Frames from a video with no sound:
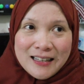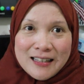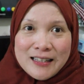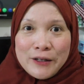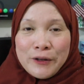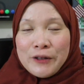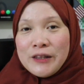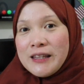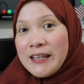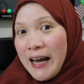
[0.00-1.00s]
So
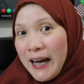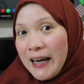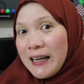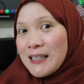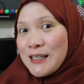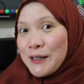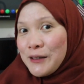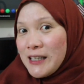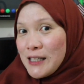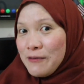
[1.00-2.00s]

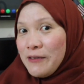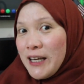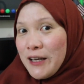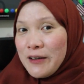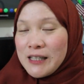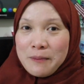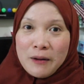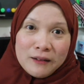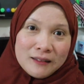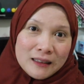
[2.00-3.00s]
this video is
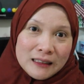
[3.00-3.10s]
about